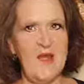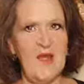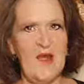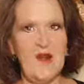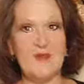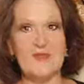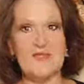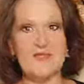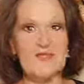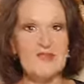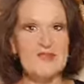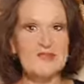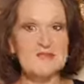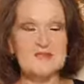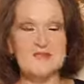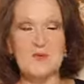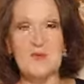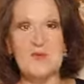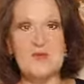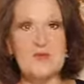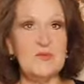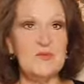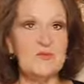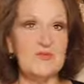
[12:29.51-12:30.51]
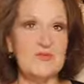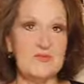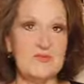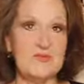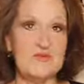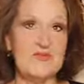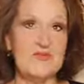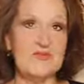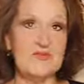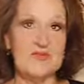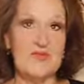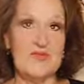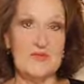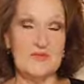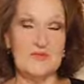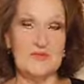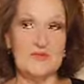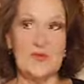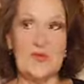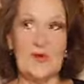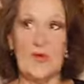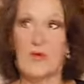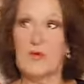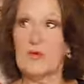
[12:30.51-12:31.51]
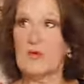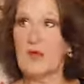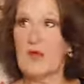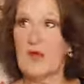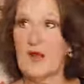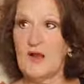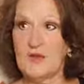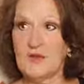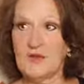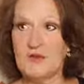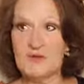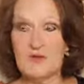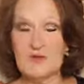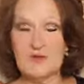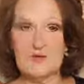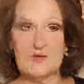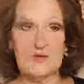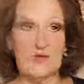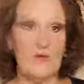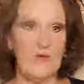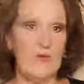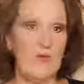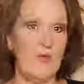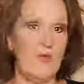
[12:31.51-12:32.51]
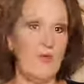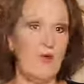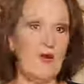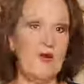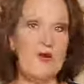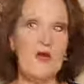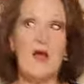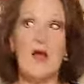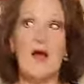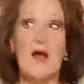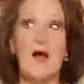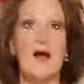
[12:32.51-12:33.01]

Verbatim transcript: are things that we used 50 years ago or 100 years ago or